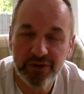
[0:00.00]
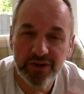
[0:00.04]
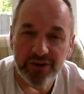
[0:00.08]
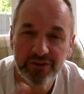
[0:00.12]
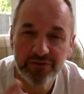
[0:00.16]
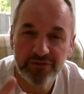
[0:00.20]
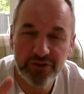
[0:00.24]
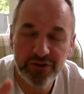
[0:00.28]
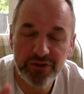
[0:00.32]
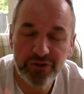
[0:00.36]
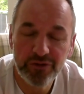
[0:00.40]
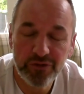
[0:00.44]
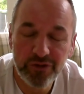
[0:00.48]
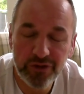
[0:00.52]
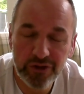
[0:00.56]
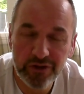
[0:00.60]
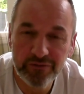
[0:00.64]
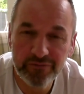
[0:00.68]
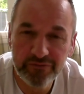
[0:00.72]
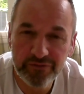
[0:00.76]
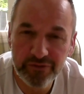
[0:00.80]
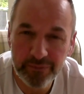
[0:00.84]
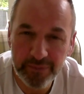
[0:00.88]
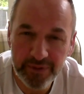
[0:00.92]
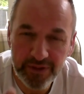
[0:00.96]
for you
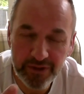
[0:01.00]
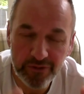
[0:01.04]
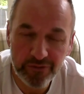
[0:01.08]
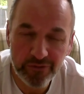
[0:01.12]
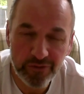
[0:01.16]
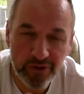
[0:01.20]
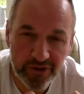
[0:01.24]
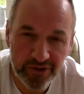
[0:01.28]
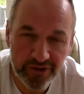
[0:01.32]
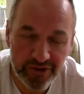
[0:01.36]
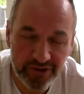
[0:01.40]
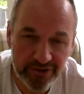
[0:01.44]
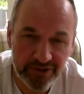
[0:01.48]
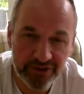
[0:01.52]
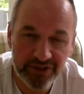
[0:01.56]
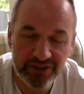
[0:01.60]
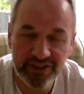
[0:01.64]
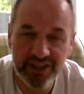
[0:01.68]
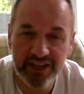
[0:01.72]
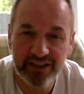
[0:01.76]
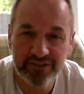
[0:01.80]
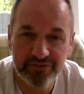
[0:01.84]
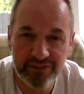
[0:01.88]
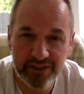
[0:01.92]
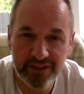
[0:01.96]
comfort me, your rod and your
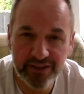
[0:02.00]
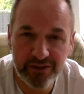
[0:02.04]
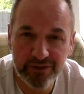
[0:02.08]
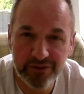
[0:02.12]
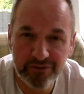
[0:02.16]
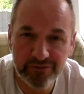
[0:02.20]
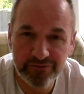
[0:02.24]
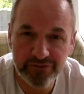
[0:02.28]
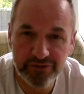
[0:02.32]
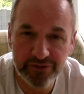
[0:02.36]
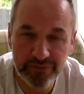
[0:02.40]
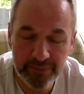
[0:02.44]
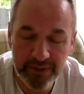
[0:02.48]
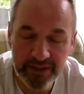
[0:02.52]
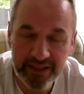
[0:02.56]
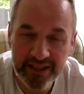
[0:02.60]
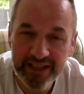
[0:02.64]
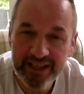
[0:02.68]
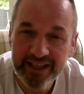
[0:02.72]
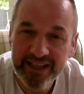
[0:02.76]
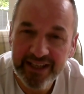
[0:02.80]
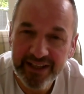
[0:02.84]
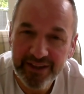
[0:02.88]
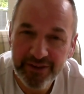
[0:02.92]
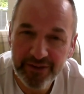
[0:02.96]
staff, they comfort me.
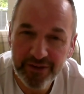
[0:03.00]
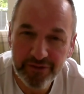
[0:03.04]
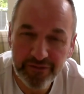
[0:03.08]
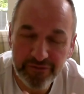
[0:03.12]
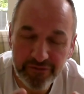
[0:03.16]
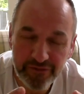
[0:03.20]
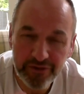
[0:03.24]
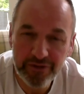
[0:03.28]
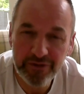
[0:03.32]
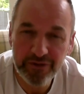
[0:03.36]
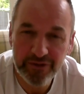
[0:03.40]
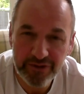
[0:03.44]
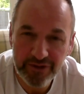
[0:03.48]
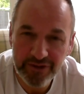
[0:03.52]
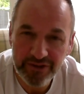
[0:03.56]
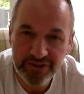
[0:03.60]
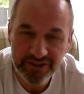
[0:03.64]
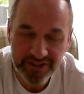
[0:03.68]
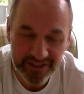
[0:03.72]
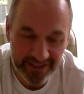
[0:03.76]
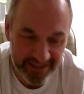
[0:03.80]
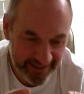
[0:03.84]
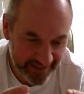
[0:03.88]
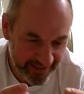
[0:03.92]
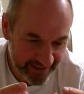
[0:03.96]
The
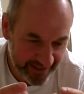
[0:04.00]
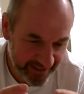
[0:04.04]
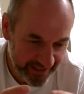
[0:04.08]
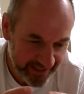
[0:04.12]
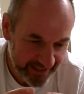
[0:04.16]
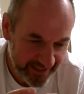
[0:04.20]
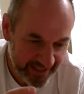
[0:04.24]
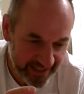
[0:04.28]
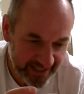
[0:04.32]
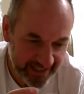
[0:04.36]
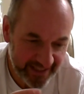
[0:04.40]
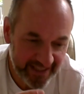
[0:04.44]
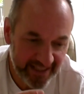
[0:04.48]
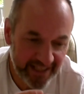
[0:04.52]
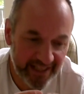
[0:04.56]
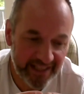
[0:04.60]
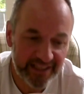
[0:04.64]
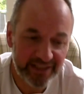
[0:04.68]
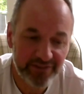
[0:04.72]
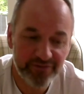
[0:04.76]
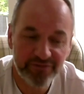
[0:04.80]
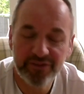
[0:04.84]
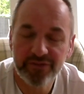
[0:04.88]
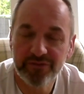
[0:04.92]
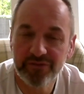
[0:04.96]
verse is a kind
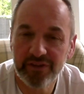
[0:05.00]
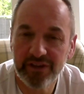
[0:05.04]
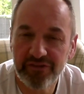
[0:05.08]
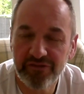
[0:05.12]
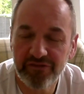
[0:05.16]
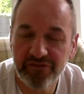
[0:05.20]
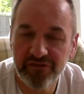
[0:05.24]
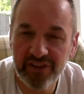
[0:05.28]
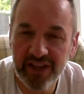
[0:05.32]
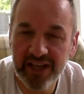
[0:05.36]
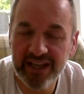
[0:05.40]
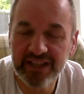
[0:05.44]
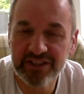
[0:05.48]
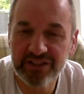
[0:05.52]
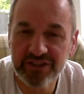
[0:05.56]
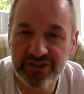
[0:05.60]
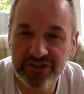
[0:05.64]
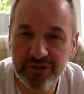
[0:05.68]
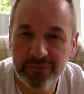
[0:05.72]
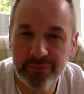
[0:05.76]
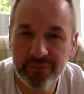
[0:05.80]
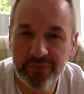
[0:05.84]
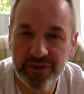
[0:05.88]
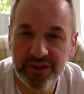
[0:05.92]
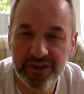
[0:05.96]
of reflects
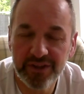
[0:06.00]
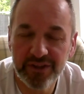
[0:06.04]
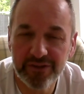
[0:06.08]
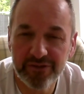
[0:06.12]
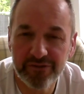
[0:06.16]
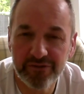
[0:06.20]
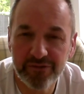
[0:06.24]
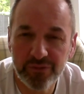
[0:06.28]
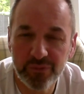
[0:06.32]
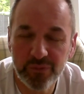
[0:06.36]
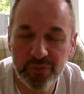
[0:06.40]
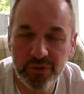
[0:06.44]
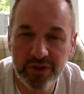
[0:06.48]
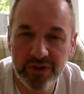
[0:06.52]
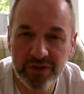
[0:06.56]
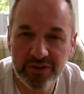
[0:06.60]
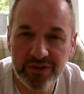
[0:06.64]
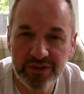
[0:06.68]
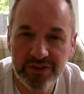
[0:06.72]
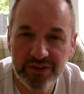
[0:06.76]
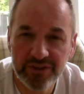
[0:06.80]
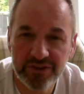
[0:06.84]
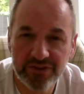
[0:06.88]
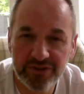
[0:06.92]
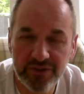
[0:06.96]
something of what
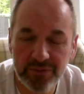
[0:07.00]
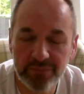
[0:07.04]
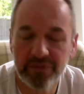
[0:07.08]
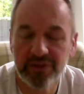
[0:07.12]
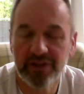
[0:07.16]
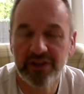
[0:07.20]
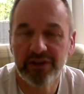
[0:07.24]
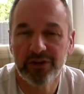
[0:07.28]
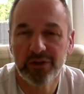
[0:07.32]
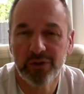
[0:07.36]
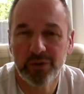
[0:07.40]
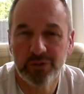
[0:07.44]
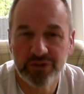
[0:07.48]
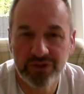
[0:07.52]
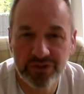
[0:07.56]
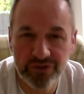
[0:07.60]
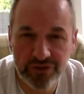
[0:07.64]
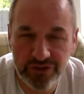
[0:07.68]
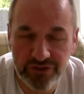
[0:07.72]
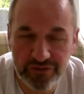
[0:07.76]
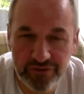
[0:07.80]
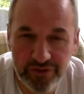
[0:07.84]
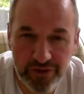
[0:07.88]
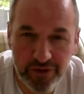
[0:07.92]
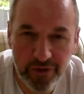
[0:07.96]
some theologians
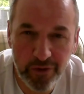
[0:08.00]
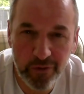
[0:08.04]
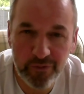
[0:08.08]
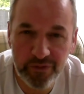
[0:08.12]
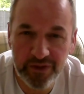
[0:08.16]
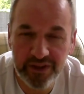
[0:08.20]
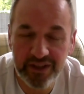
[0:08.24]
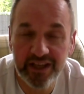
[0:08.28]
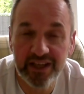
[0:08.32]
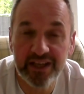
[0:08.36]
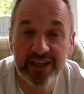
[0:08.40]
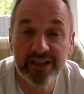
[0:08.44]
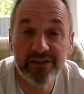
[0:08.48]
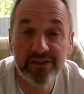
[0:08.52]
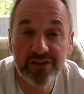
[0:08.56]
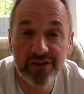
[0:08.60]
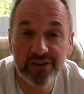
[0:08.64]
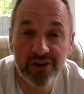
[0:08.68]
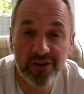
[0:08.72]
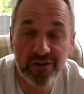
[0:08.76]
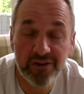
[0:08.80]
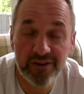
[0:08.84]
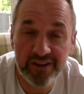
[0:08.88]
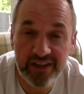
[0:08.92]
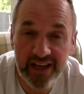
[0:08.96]
have called the
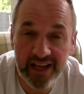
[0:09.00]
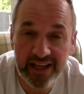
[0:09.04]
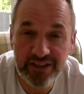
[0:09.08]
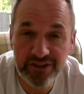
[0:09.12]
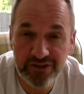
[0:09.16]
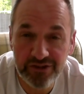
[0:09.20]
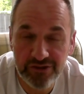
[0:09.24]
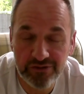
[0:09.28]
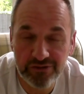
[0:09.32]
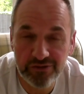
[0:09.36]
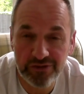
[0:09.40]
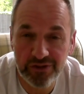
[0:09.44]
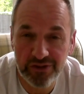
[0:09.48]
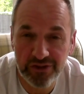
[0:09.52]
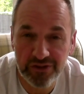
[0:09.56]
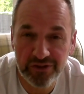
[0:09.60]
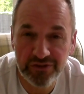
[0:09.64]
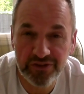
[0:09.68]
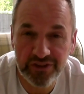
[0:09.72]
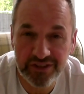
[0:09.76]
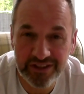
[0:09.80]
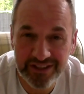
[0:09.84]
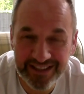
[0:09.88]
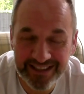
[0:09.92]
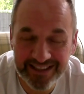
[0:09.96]
incarnational
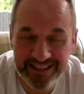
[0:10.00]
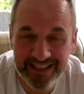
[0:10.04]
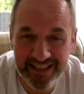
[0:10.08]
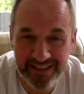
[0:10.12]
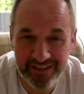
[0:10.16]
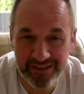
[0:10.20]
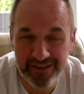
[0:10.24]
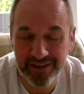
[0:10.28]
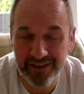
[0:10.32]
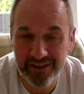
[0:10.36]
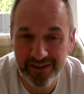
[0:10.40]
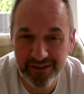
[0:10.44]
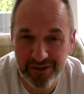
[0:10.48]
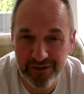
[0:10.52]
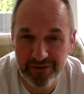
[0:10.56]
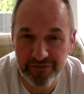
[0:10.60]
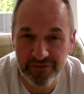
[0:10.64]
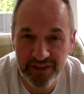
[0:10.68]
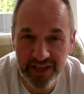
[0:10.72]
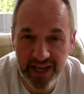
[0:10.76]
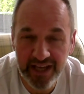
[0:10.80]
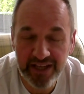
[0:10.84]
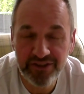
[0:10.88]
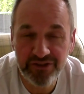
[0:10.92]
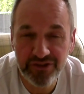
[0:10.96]
understanding of
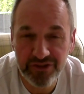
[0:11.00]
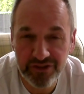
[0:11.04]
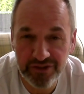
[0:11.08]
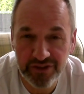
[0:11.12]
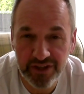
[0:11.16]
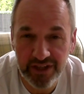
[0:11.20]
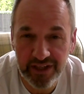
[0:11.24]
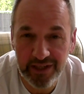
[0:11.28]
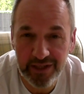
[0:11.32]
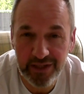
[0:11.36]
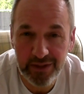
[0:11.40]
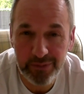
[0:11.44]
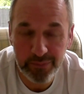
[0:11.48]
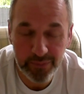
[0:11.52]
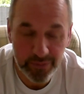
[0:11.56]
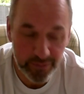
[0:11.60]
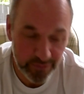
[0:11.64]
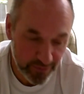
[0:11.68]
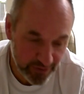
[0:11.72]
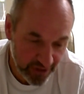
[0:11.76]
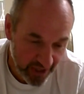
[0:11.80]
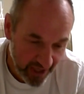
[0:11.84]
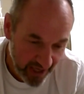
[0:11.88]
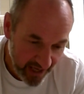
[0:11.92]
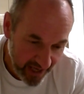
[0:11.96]
the ancient
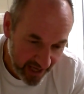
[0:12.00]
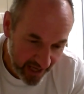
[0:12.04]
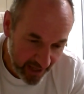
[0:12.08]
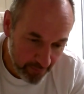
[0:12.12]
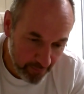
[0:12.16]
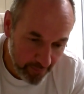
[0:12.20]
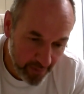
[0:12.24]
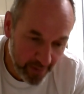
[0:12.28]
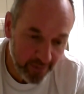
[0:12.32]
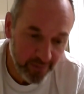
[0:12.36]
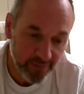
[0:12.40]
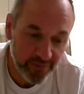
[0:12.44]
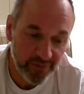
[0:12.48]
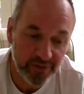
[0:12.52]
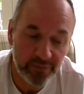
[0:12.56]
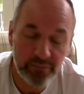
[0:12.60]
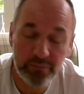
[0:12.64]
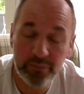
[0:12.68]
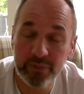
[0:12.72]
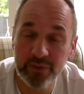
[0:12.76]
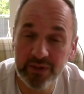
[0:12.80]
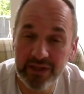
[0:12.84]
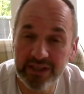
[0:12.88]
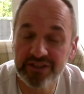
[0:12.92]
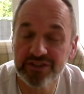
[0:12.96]
Hebrews about the
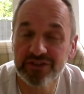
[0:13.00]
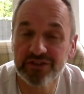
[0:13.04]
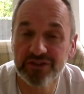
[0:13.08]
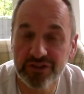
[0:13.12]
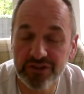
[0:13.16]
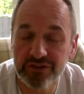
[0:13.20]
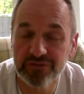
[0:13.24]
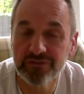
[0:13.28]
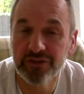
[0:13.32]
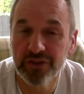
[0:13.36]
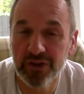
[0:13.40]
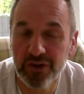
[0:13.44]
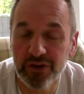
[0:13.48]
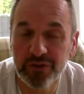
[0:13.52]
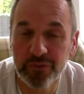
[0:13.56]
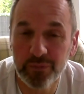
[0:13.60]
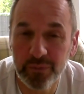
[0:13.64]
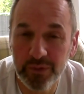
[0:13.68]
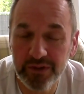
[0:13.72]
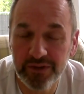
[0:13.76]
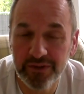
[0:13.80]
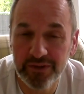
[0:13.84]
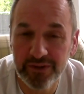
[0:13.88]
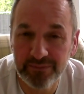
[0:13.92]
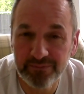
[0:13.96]
presence of God
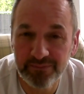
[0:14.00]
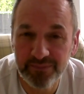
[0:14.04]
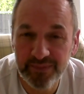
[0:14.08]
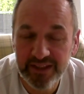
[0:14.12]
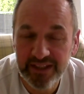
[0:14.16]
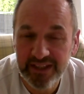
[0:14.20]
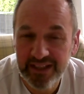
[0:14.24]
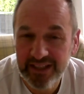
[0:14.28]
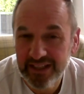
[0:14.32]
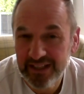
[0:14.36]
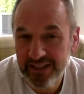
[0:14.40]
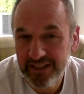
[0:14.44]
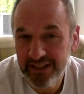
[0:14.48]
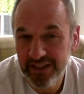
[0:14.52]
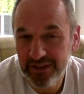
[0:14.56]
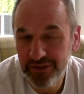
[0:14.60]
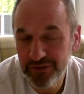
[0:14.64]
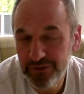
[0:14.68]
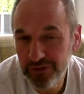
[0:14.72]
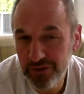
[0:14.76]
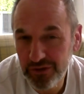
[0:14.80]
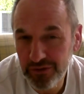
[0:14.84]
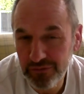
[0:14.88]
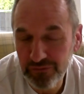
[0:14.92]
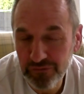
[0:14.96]
with them. Now
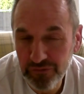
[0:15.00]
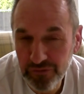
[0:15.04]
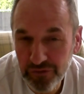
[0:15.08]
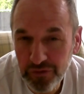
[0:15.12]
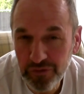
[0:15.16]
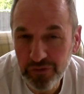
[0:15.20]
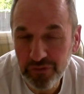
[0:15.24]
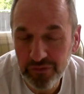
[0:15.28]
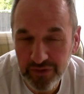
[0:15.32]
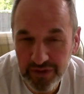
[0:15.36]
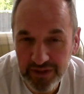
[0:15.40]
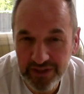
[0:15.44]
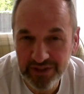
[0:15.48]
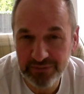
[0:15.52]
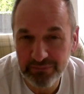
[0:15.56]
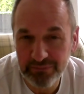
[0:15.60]
you can root this